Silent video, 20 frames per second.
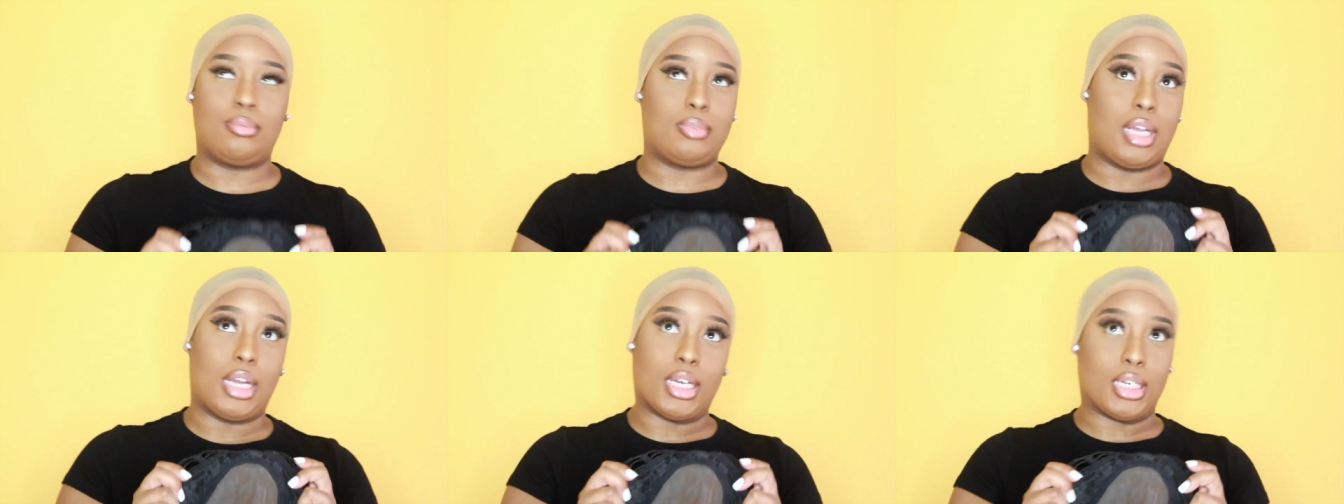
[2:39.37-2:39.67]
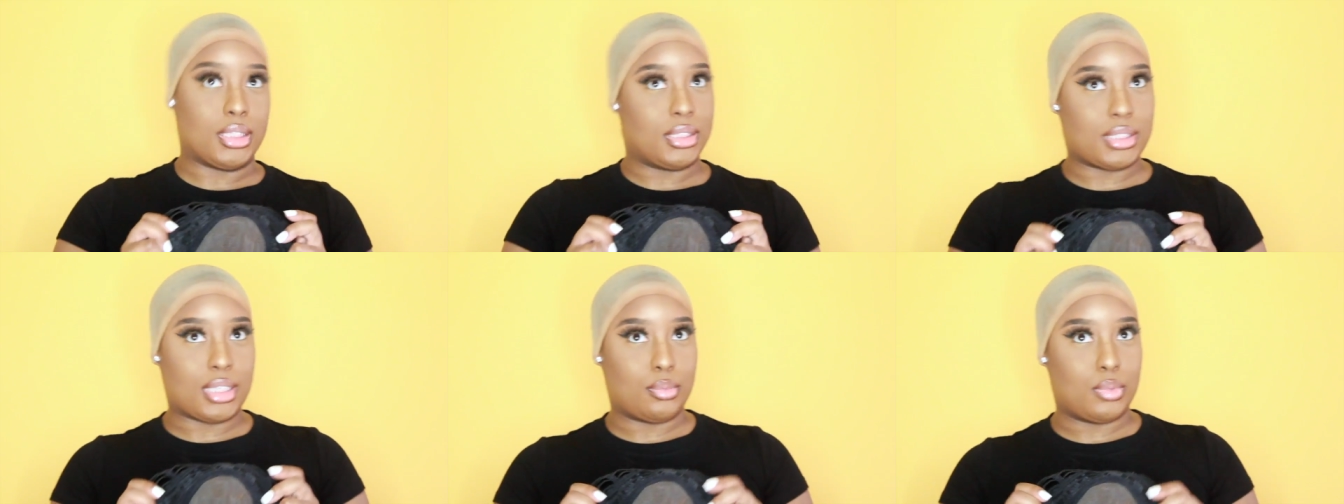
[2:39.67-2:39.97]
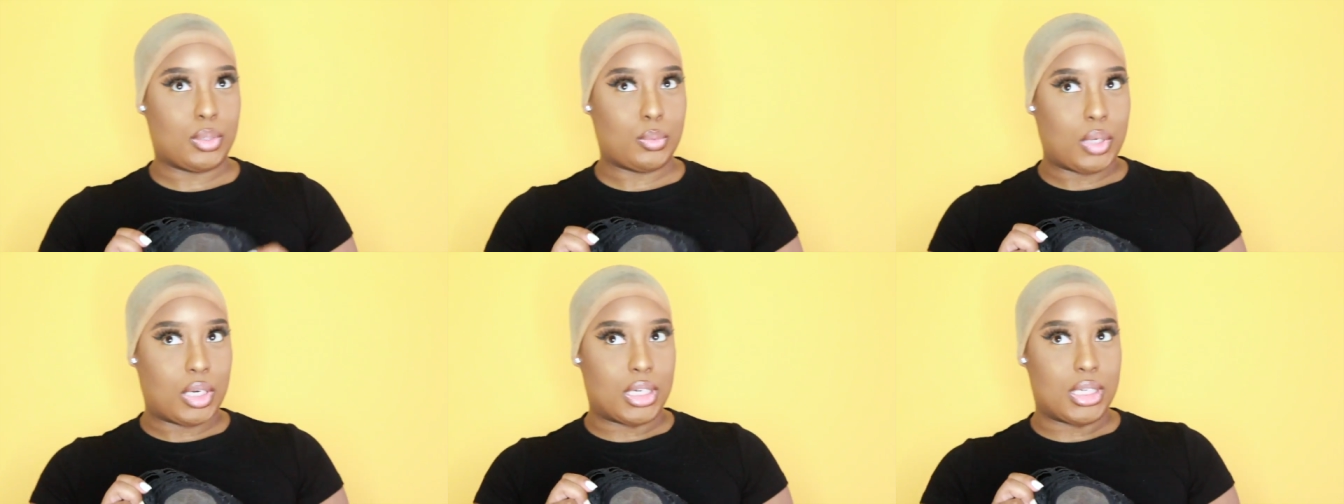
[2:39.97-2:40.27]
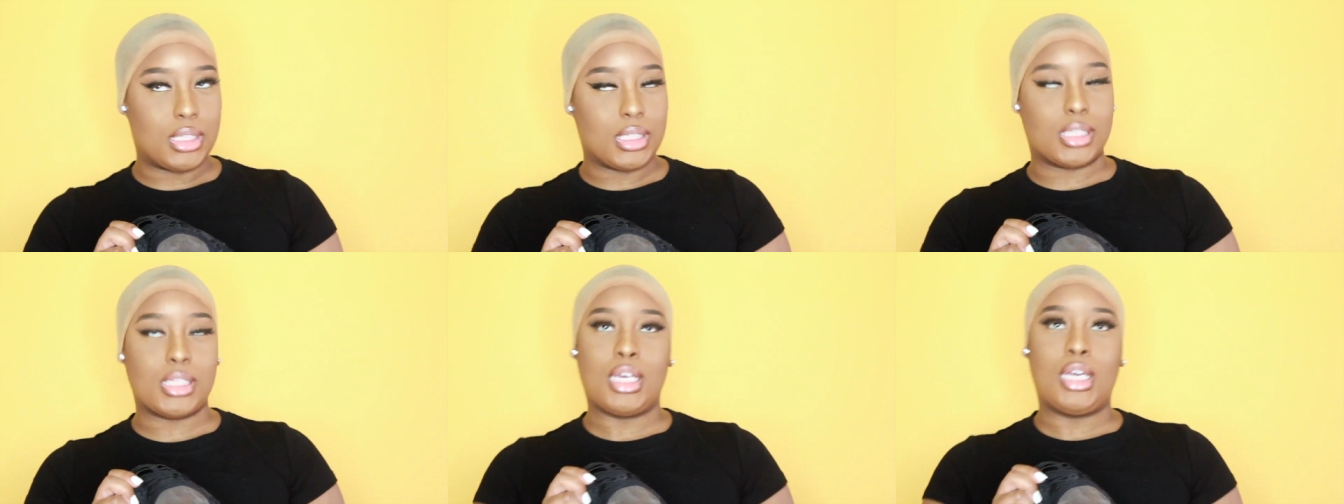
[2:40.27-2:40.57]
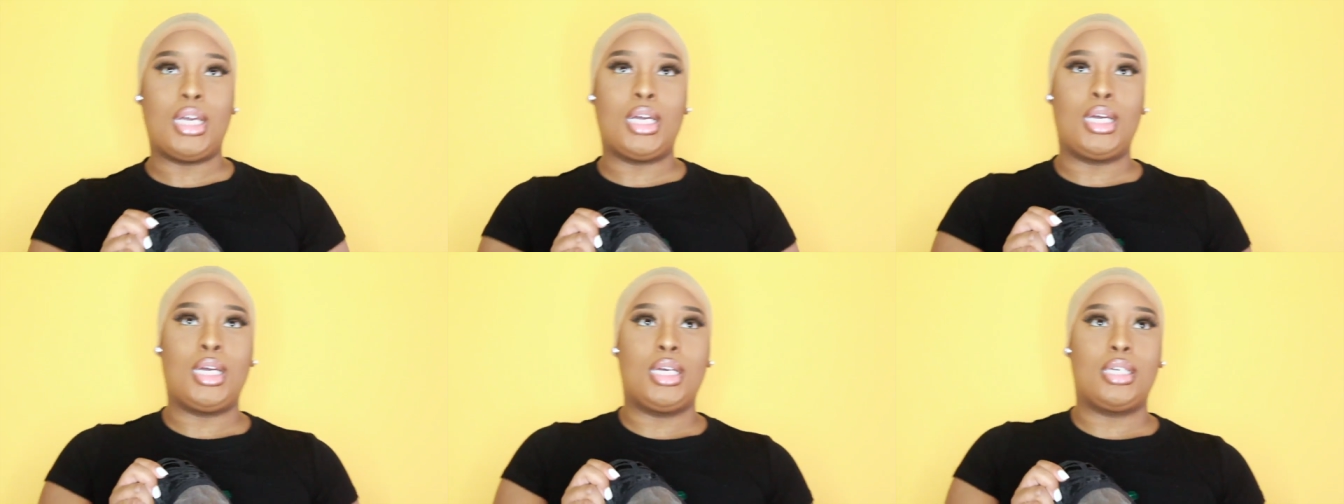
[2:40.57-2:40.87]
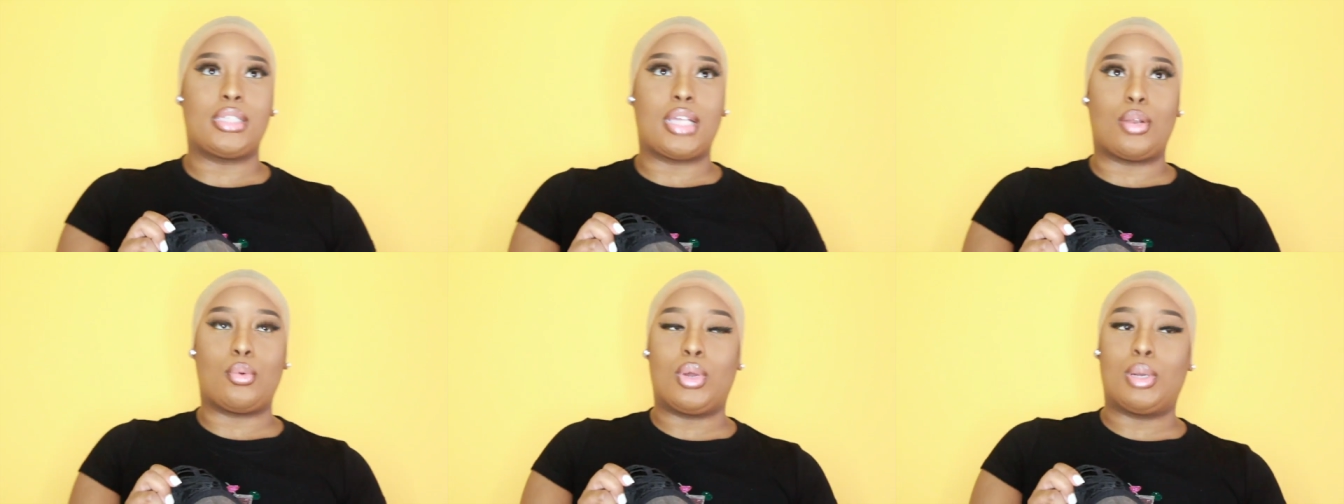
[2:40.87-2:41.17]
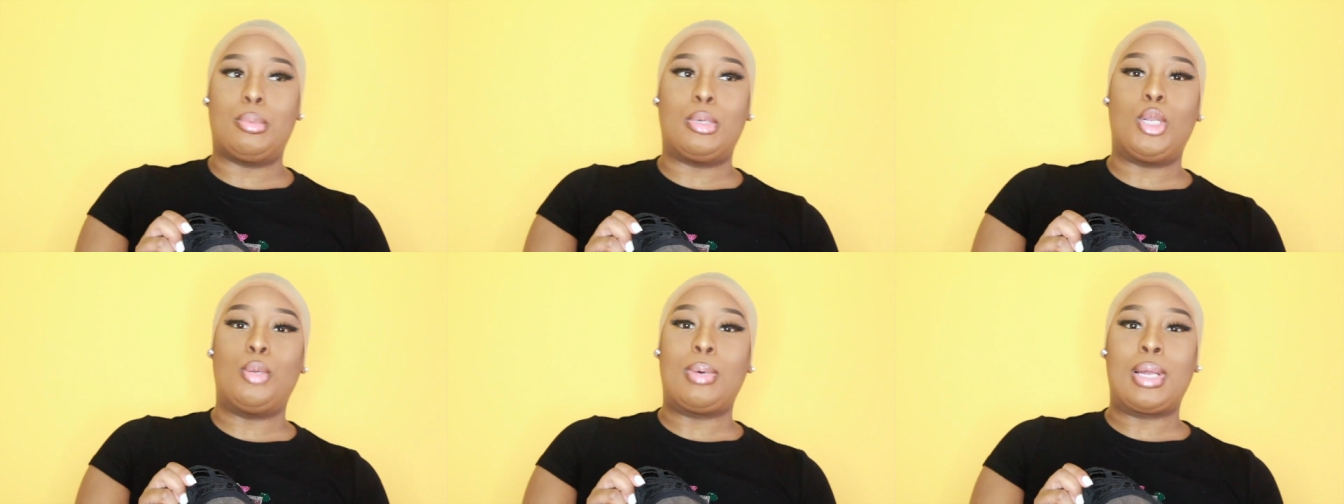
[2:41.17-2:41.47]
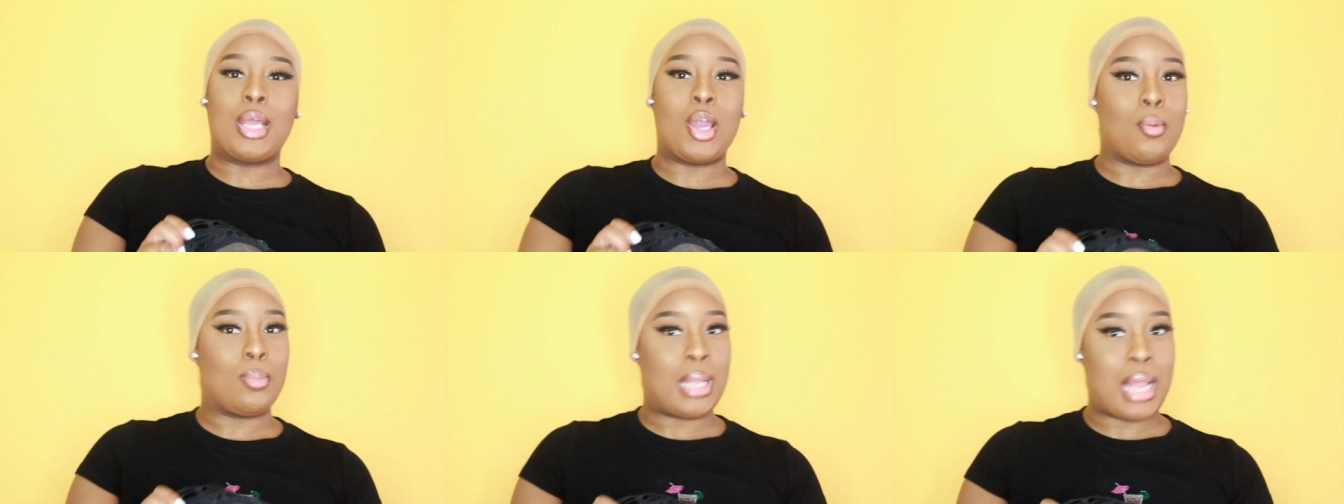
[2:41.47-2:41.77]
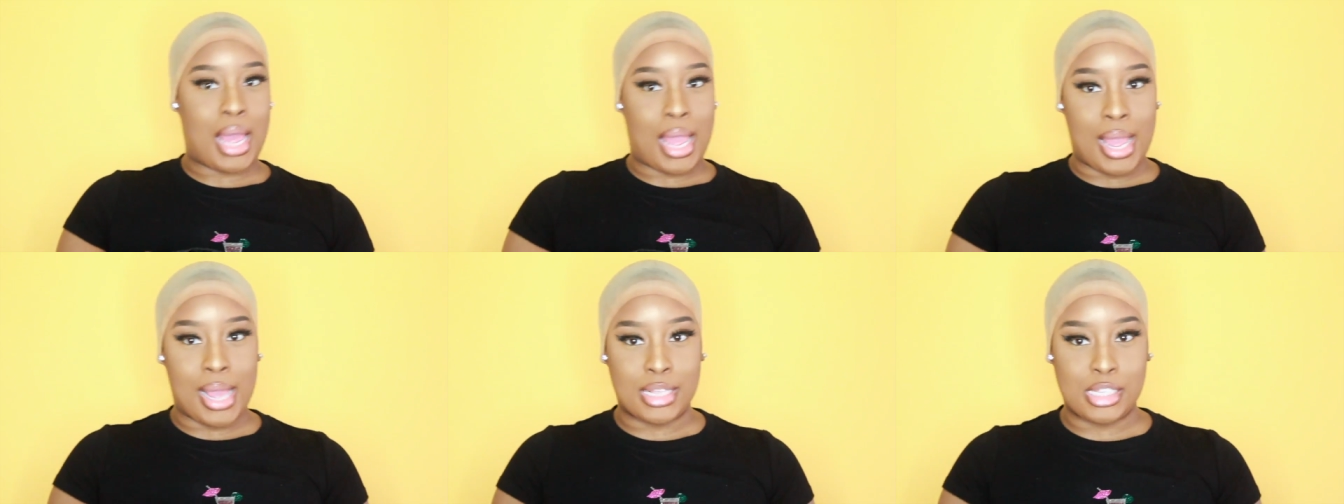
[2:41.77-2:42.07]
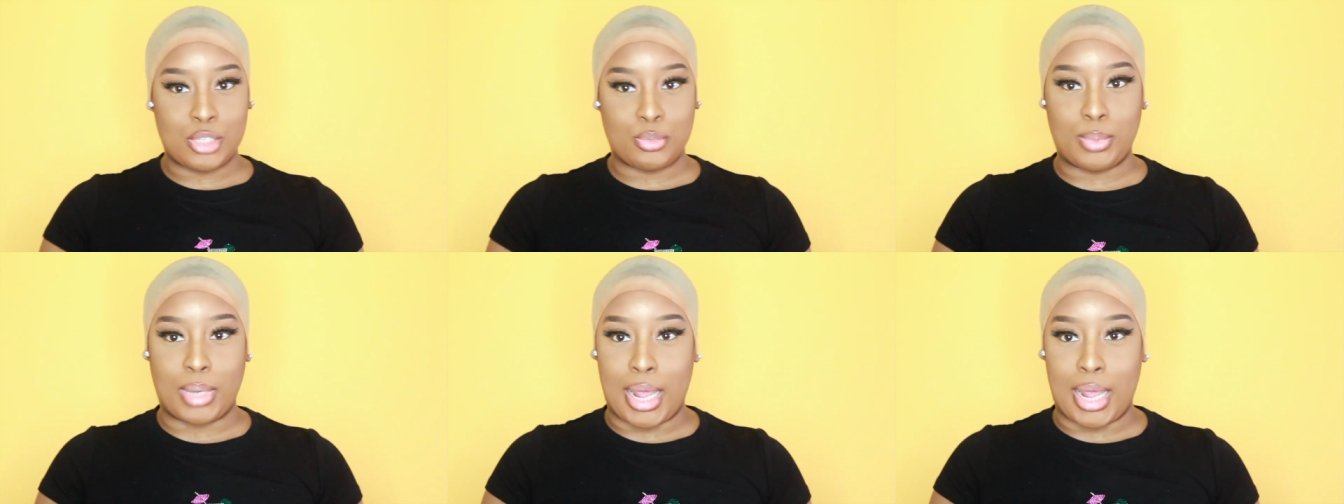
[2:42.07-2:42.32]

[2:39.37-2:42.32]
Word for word: I'm not gonna say what it was, so I won't put nobody on blast,